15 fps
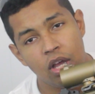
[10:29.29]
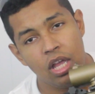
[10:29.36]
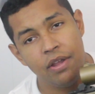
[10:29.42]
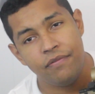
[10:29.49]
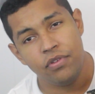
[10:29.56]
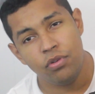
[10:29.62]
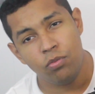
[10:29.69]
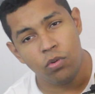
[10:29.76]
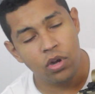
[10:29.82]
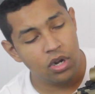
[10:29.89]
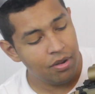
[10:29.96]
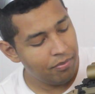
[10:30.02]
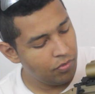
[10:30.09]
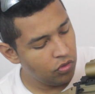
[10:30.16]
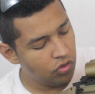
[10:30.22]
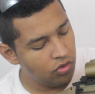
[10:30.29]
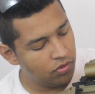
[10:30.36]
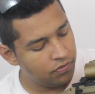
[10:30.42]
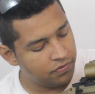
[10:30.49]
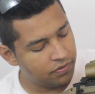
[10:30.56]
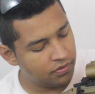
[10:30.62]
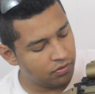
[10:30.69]
If you want to
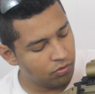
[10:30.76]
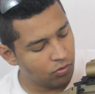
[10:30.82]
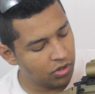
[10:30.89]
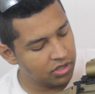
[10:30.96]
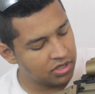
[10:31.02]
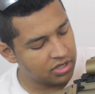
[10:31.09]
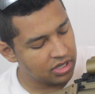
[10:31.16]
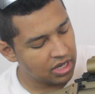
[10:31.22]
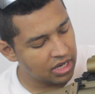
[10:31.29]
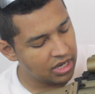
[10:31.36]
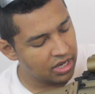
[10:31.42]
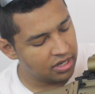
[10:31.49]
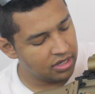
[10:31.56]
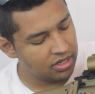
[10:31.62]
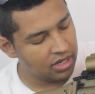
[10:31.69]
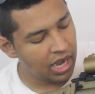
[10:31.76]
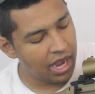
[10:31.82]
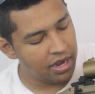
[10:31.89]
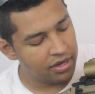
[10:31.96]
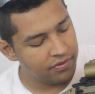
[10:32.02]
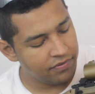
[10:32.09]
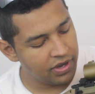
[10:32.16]
move one side,
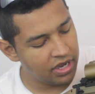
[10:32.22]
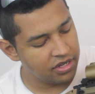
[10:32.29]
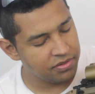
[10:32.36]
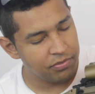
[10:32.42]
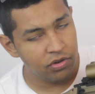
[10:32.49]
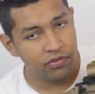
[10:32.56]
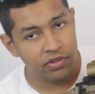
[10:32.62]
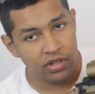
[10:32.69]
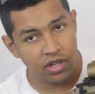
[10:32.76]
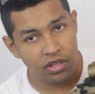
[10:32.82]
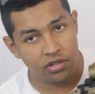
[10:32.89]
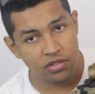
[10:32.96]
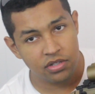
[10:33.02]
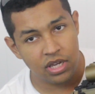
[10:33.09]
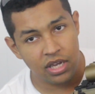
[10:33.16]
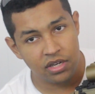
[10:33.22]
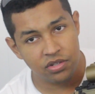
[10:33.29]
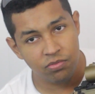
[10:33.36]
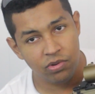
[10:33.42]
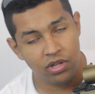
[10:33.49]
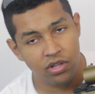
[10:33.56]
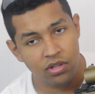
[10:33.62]
I advise moving the other side
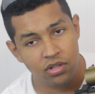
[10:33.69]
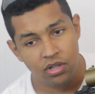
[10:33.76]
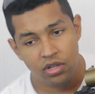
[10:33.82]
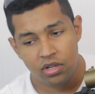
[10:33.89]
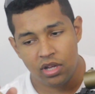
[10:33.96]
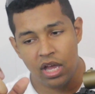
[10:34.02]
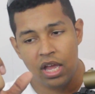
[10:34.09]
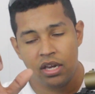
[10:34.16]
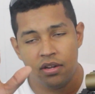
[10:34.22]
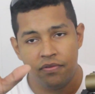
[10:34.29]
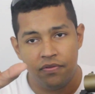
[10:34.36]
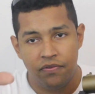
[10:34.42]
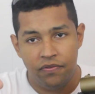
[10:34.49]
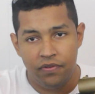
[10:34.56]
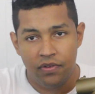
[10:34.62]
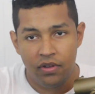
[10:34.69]
as well. Kind of